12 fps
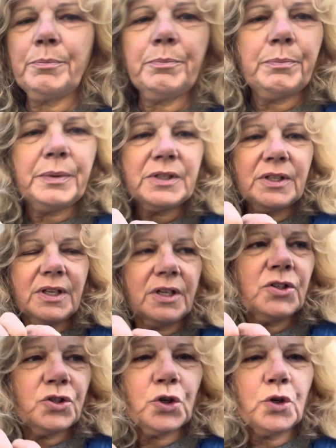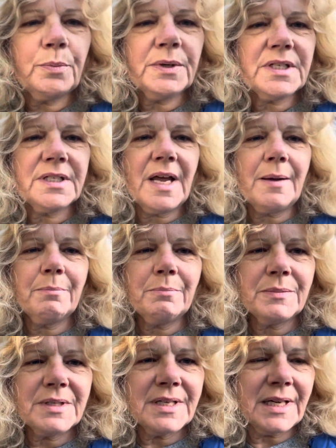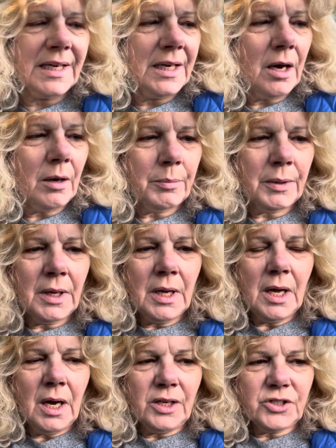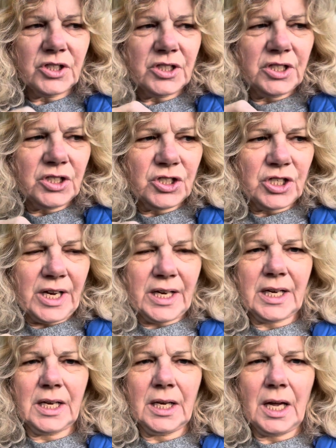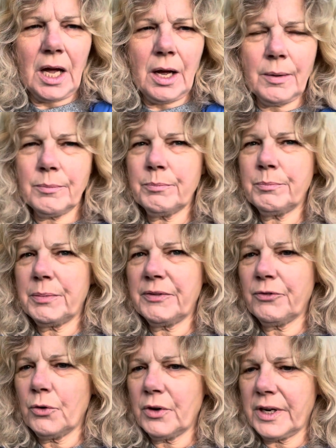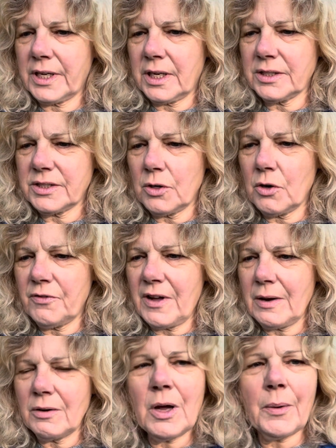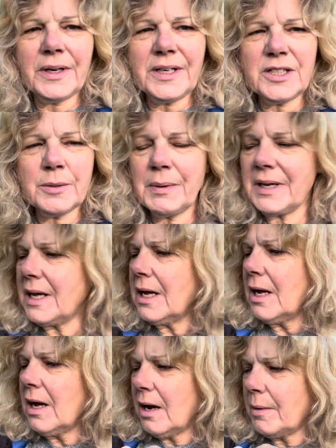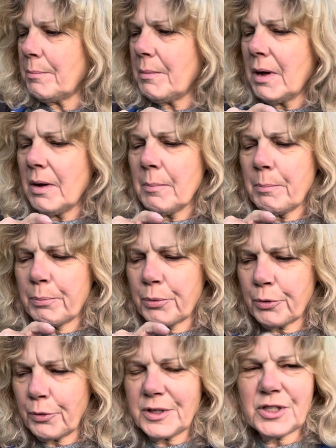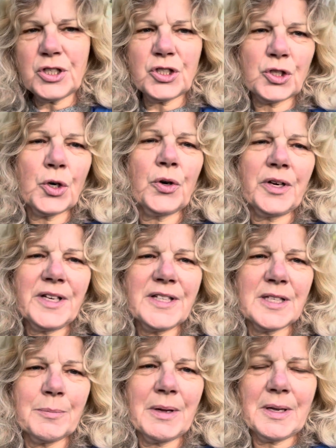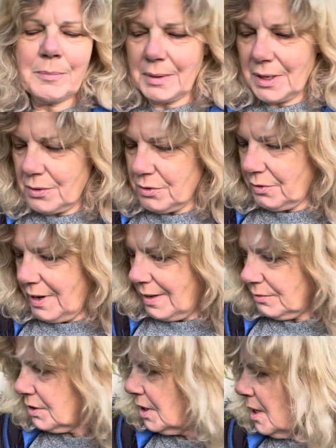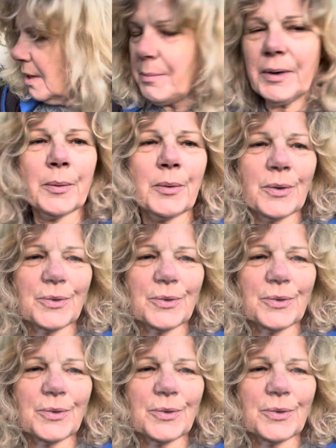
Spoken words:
Bit of the tuber stem sticking up. I just need to check before I cut it off how low I need to be. I'm pretty sure it needs to be below ground, but I will